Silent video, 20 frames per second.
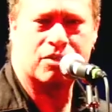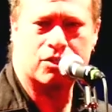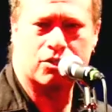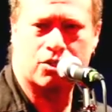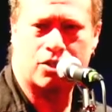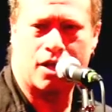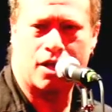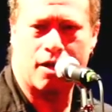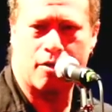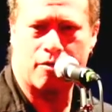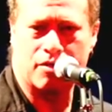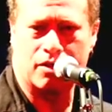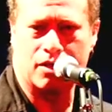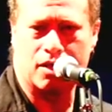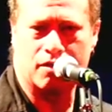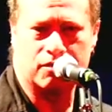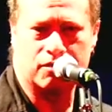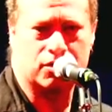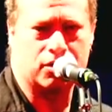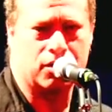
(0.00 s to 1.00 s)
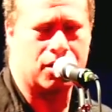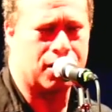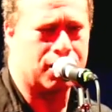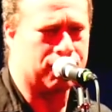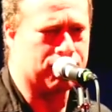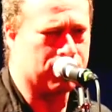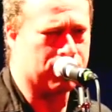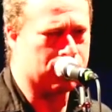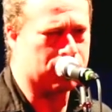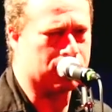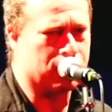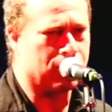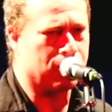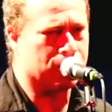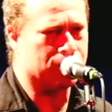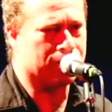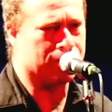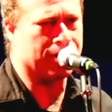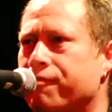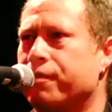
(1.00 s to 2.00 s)
to start out with a love song I wrote
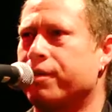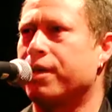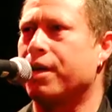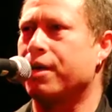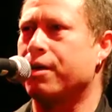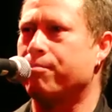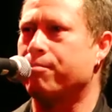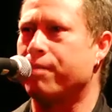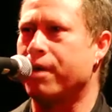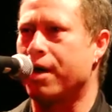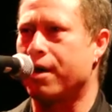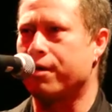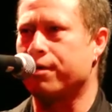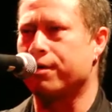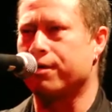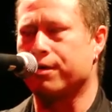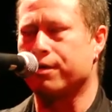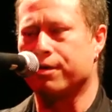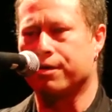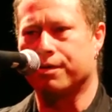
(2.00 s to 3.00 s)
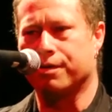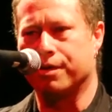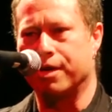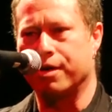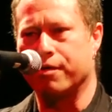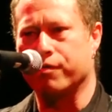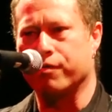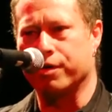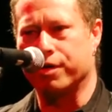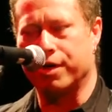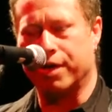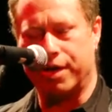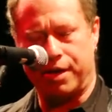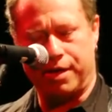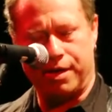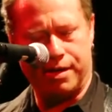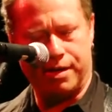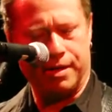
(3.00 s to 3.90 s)
called I Forget About Her Every Day.